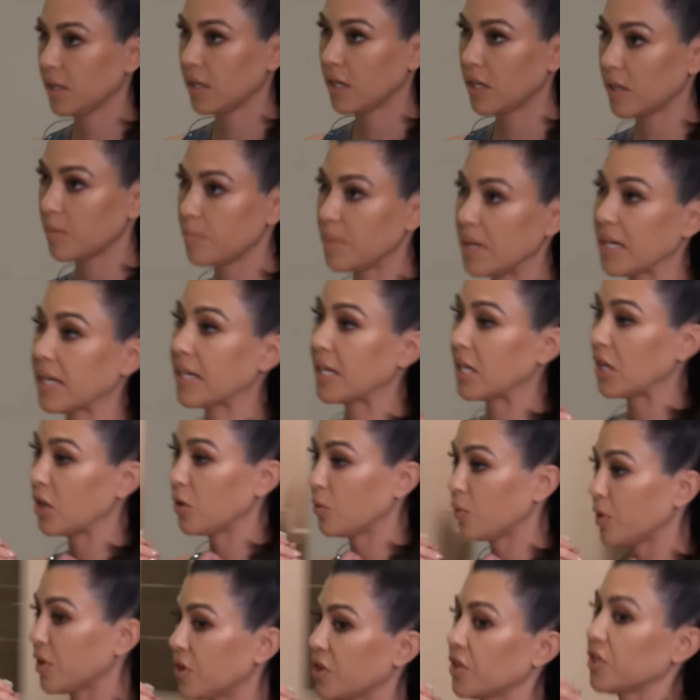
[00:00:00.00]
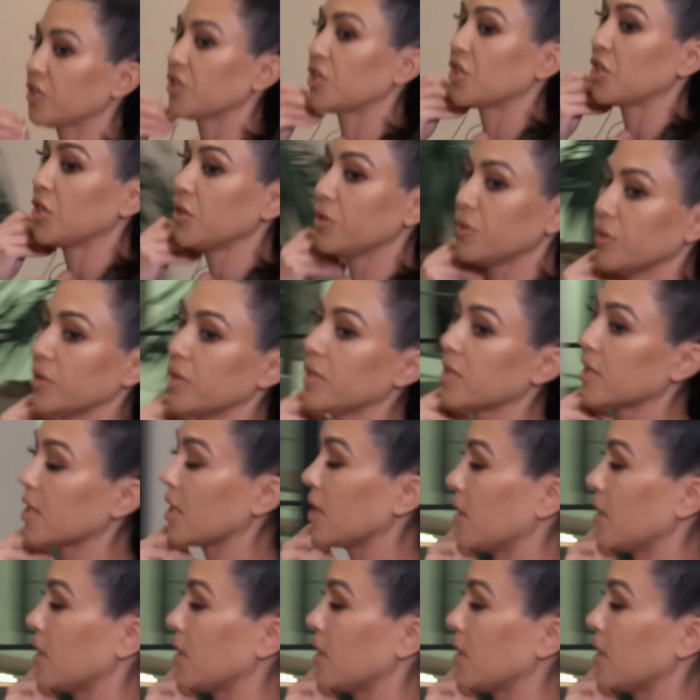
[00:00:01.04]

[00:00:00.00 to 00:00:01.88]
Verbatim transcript: Could be cute with your shoes.